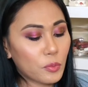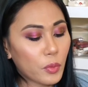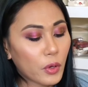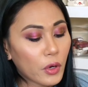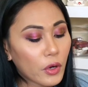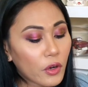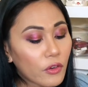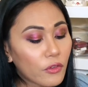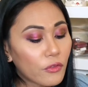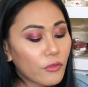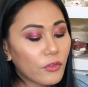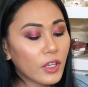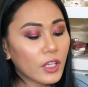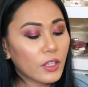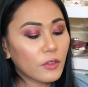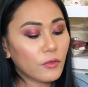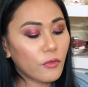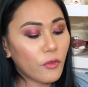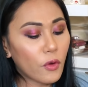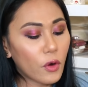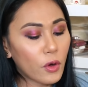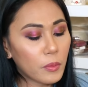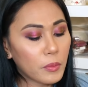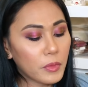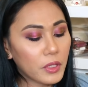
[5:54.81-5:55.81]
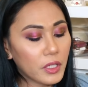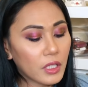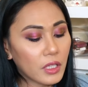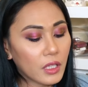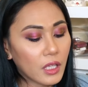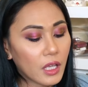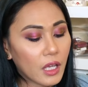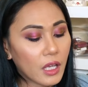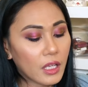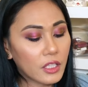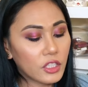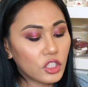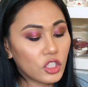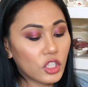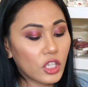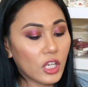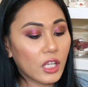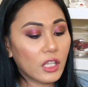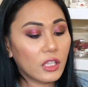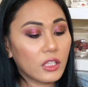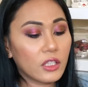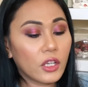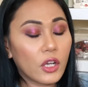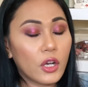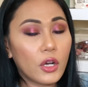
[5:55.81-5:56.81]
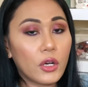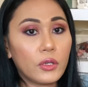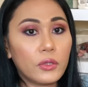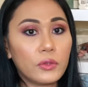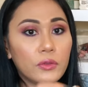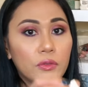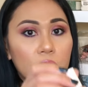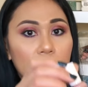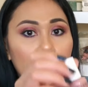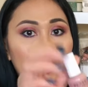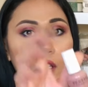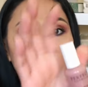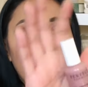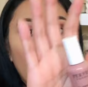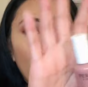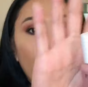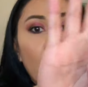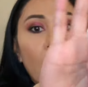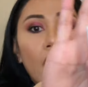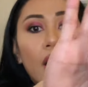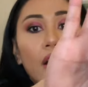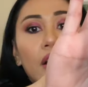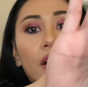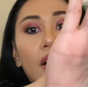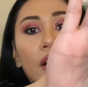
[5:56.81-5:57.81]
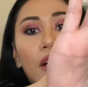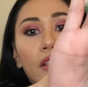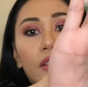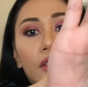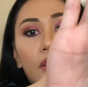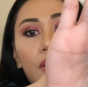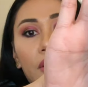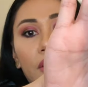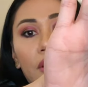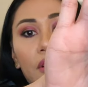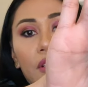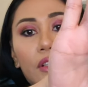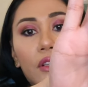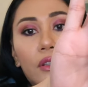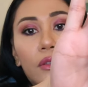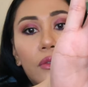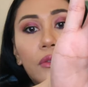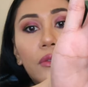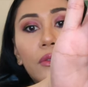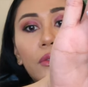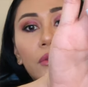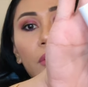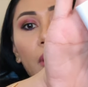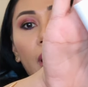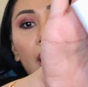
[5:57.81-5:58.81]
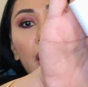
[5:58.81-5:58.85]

Perfect formula gel coat color. Ooh, I